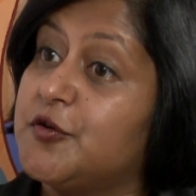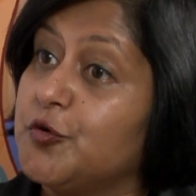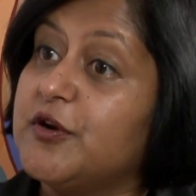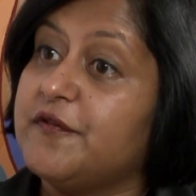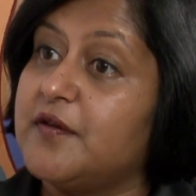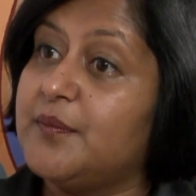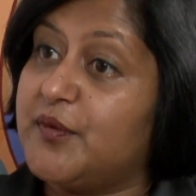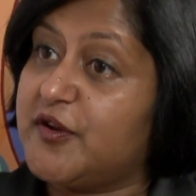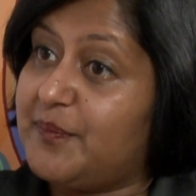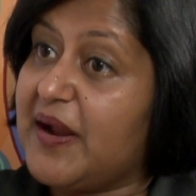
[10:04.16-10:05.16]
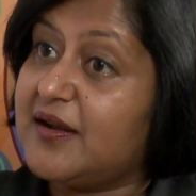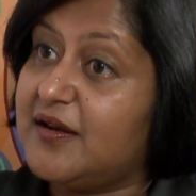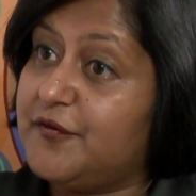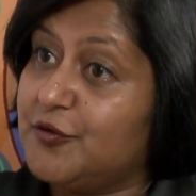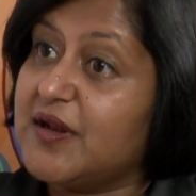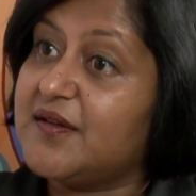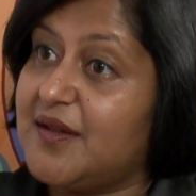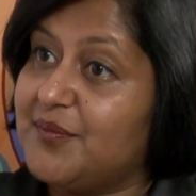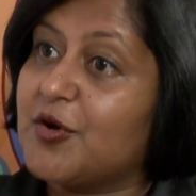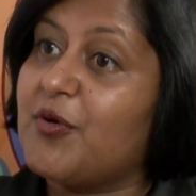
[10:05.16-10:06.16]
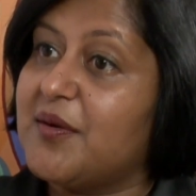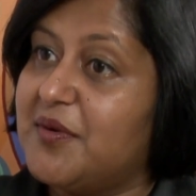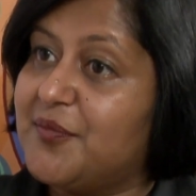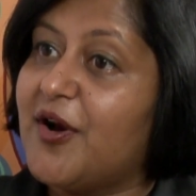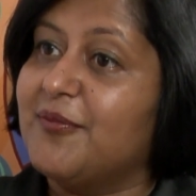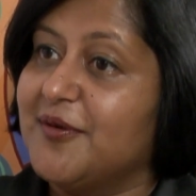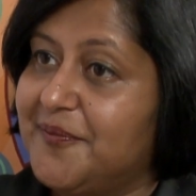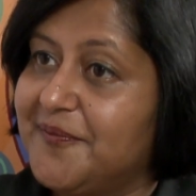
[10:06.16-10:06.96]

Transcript: two different perspectives to that same requirement problem.